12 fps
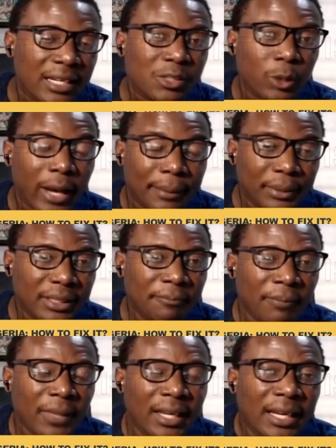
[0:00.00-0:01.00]
that needs to
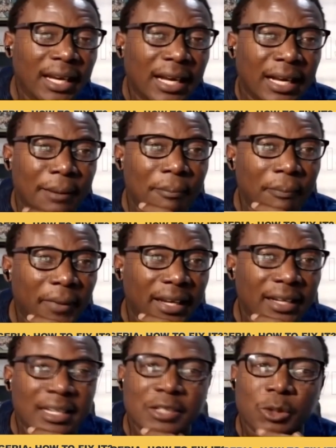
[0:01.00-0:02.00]
happen.
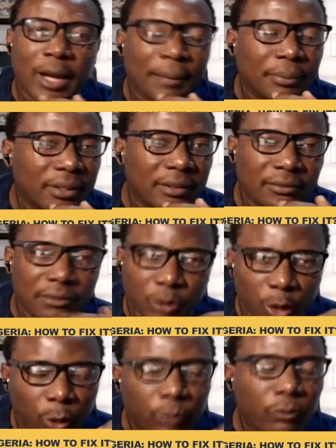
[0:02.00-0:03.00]
Um, and it needs to
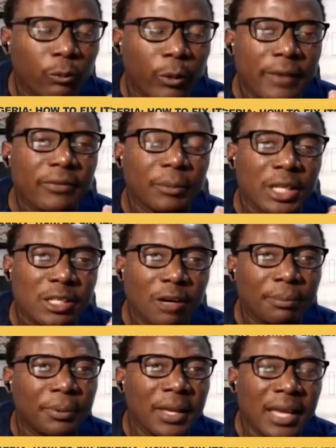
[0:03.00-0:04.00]
happen, you know, way from the
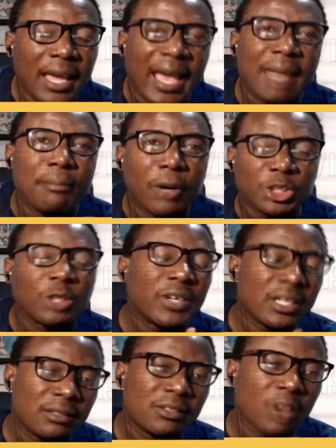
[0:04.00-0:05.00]
top. And much
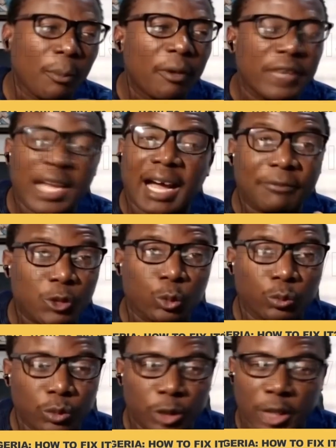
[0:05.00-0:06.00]
of it, some of it have
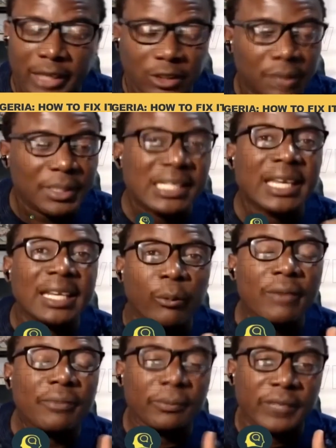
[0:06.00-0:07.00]
to, you know, actually be
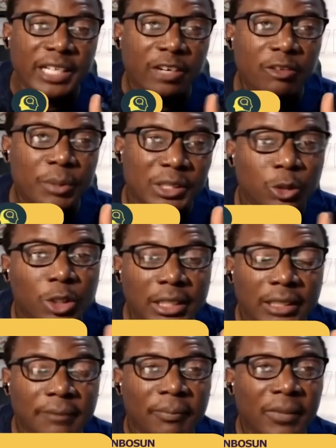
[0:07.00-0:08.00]
taken away from the federal government
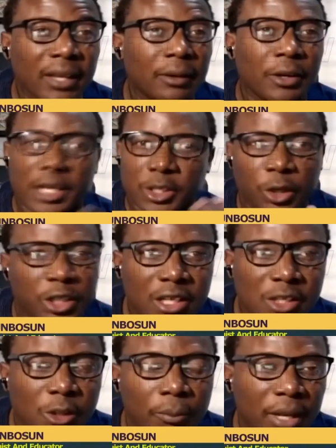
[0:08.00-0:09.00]
totally
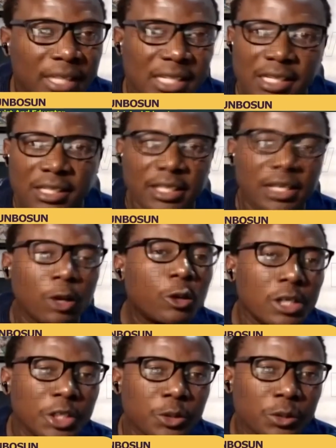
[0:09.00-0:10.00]
education in some places is a
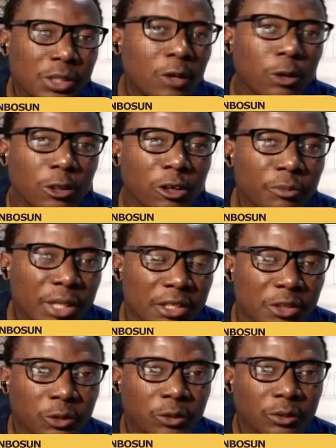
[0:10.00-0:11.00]
local issue, it's a local
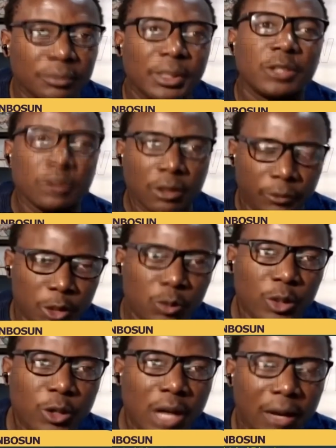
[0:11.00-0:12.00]
government issue. Yep. But of
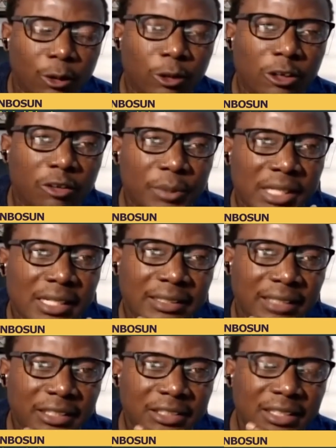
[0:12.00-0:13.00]
course, we know how local governments
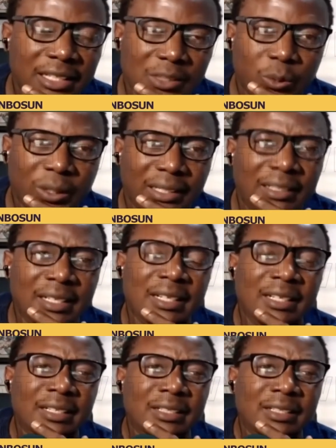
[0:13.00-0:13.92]
are in Nigeria as well.